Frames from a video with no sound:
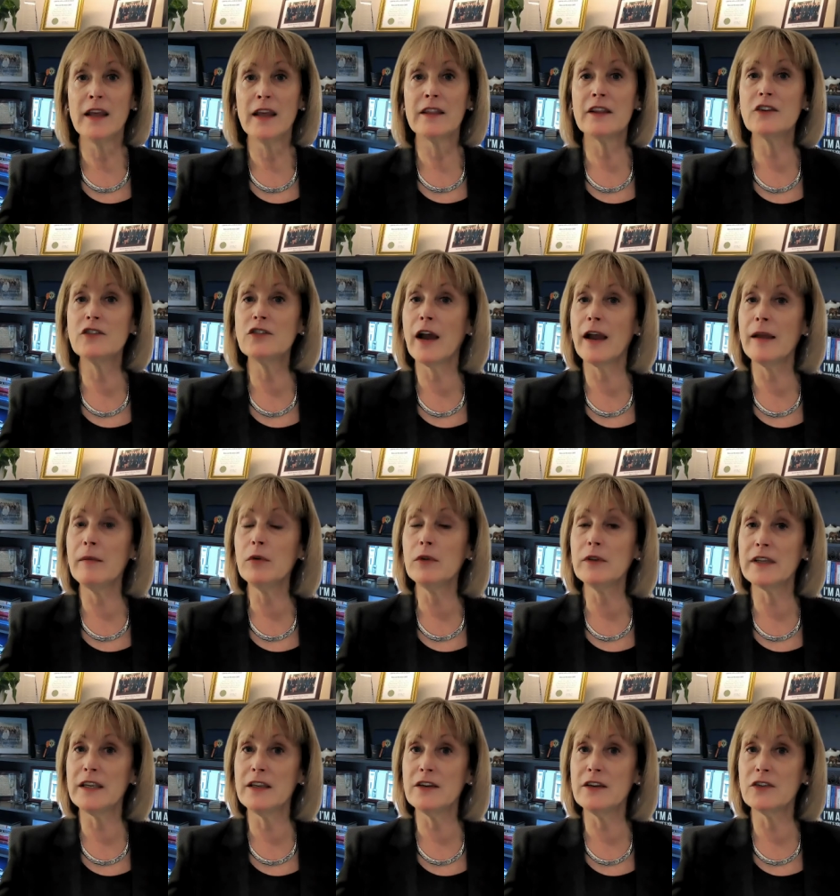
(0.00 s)
The tribal
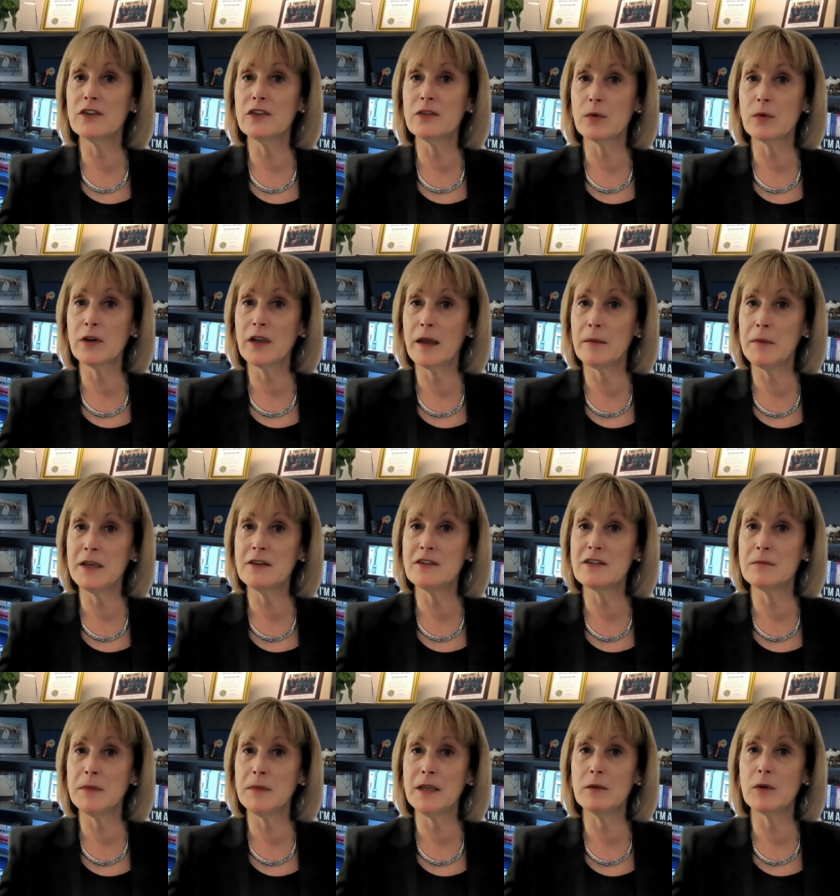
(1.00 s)
leaders were coming
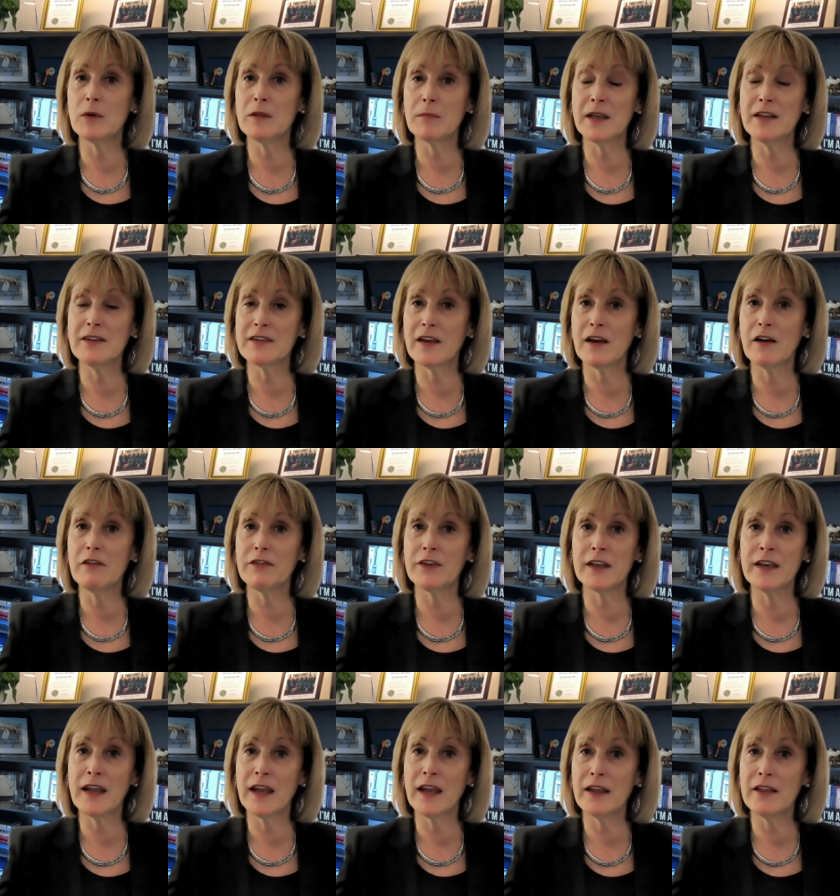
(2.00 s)
to meet with myself
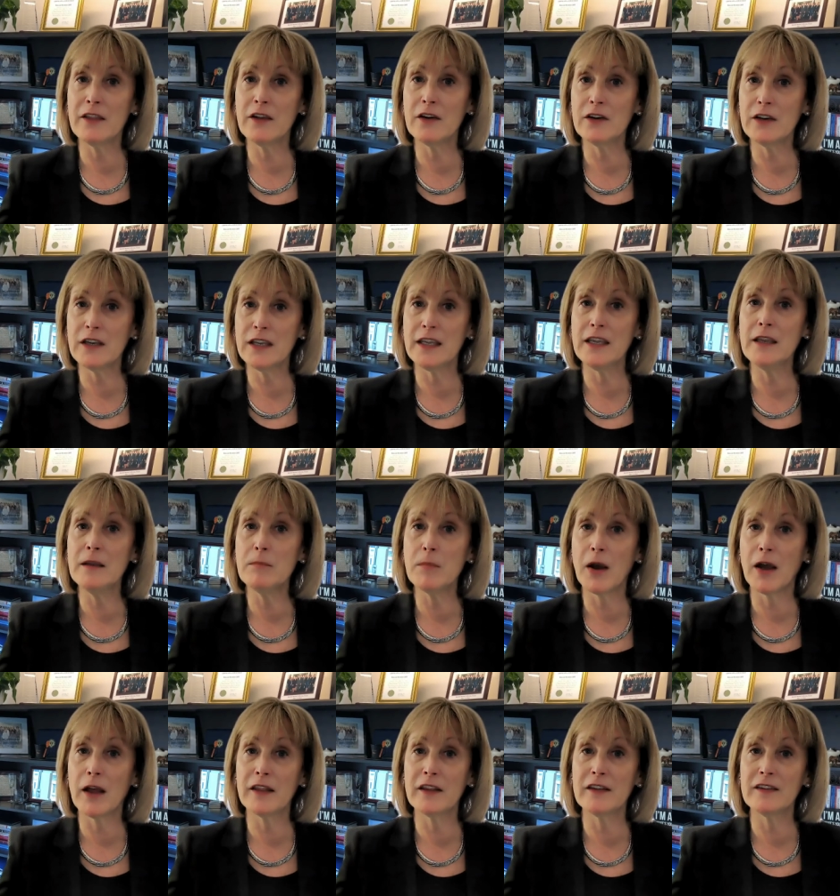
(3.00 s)
and other key
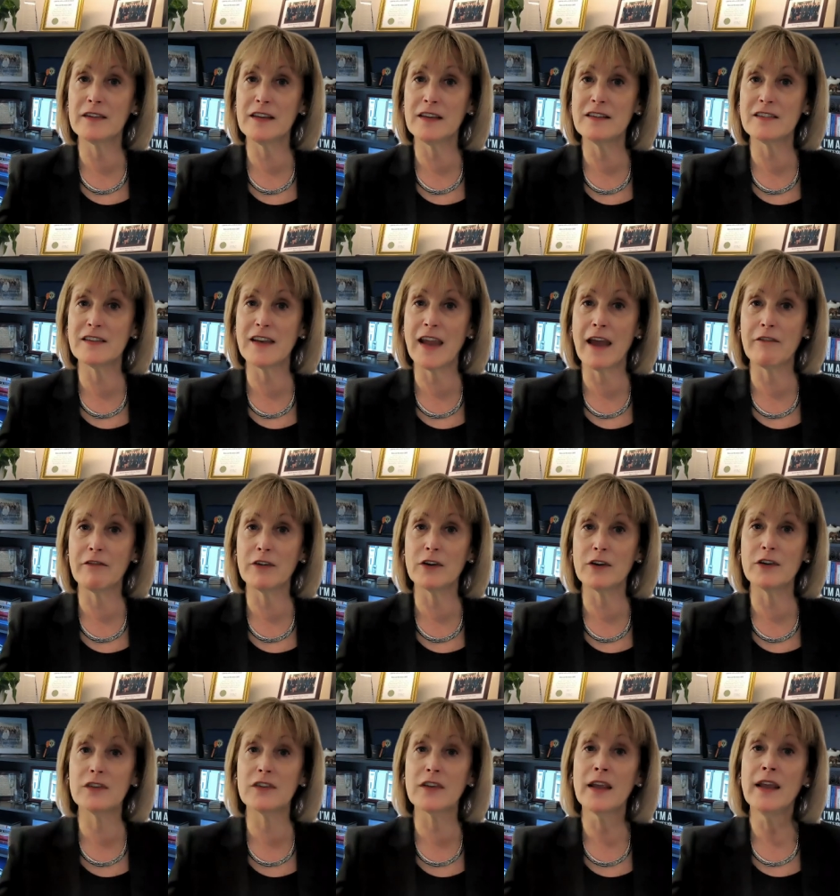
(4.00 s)
policy
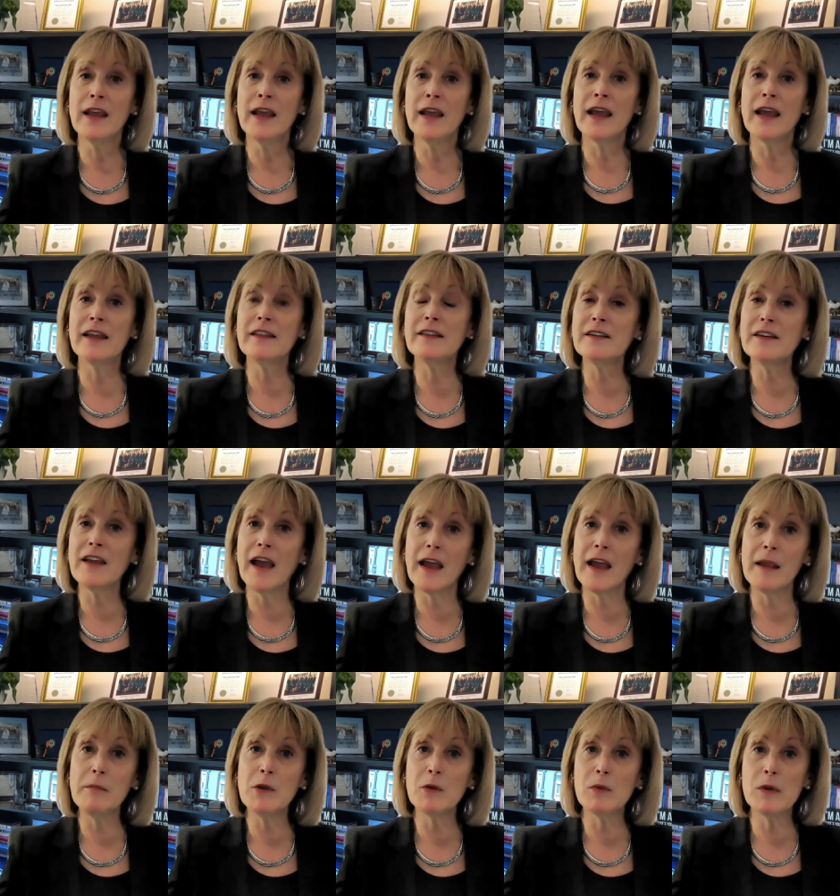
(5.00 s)
staffers at the
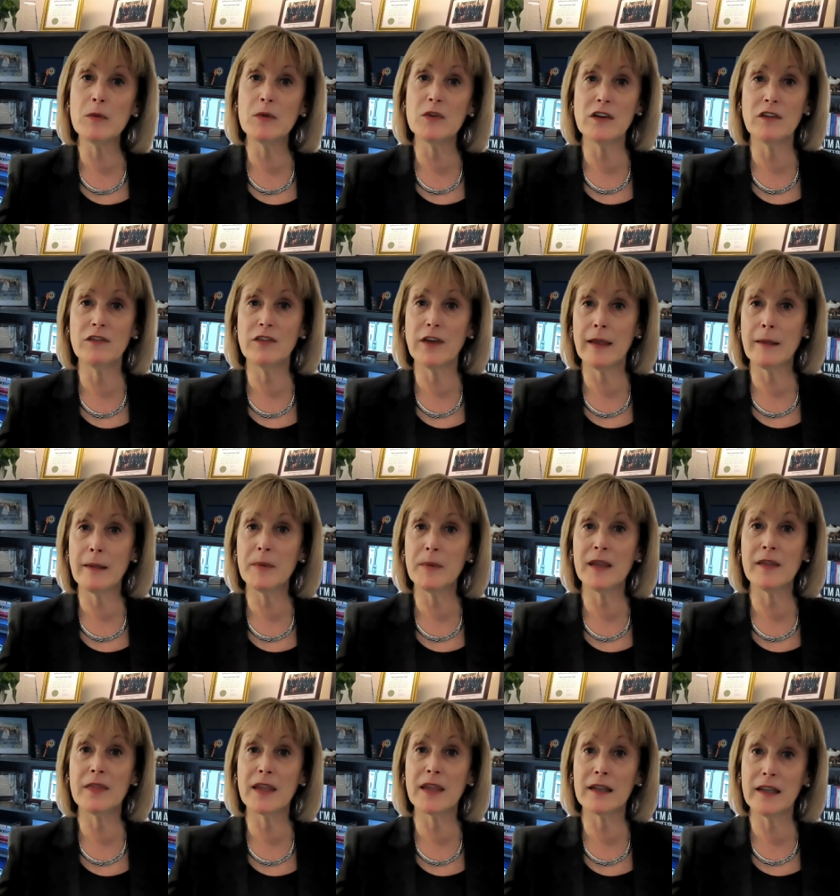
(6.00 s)
time that we were
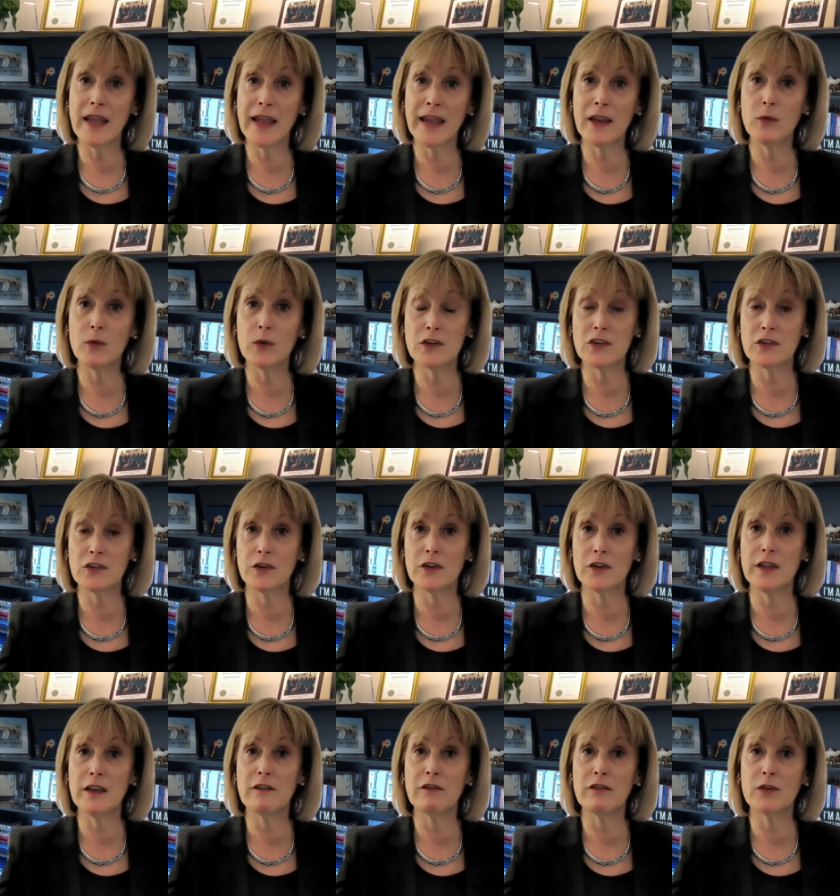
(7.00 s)
developing the language for
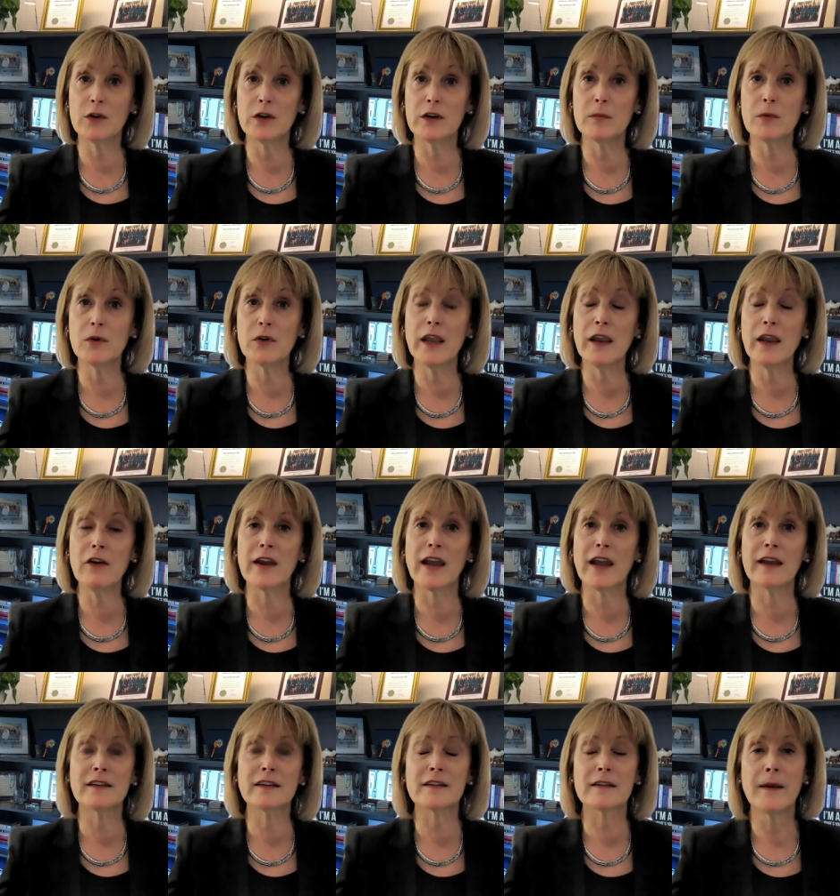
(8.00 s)
the Affordable Care
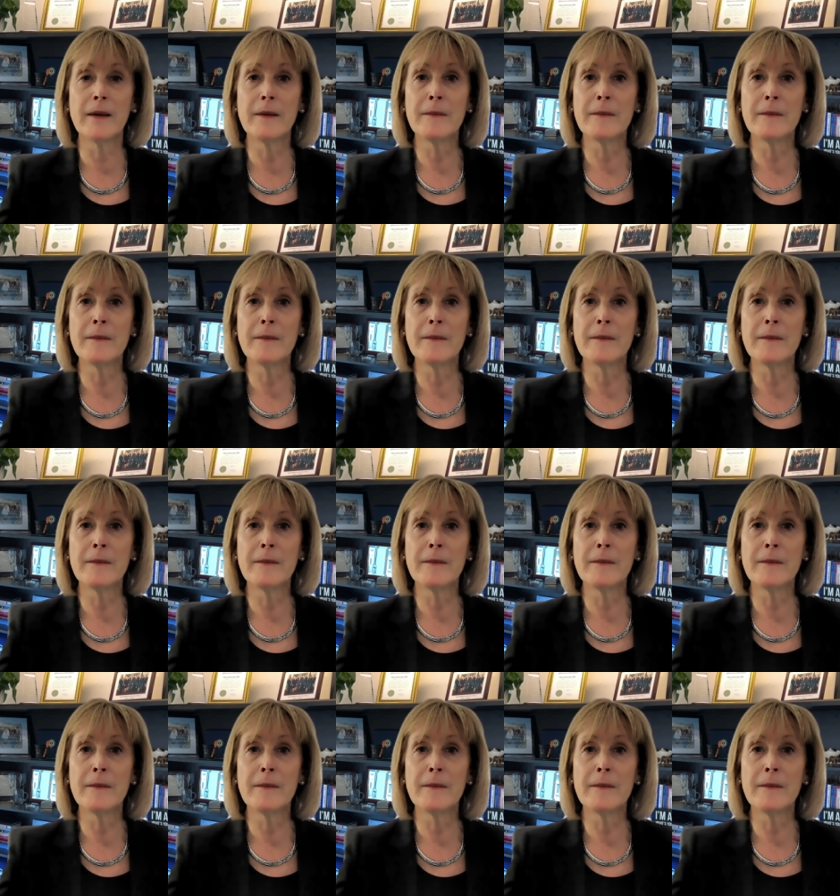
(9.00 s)
Act.